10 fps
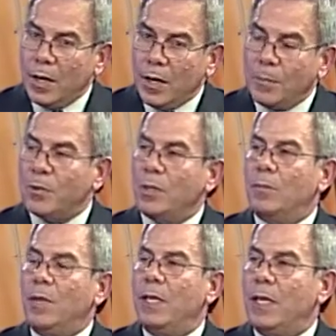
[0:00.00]
up
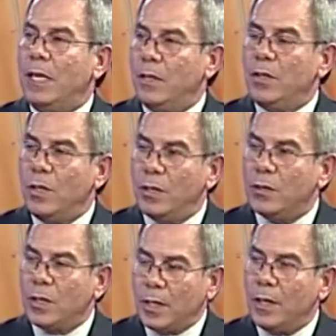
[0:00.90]
something in
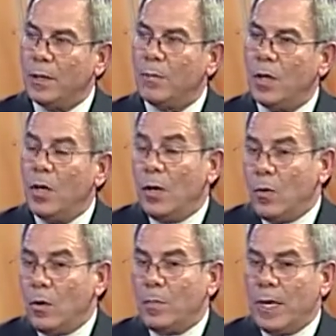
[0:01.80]
years to come,
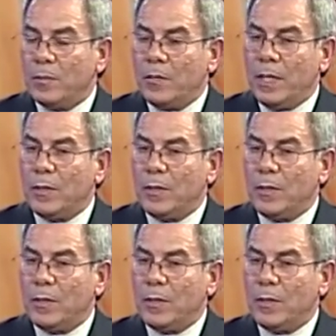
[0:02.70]
or perhaps find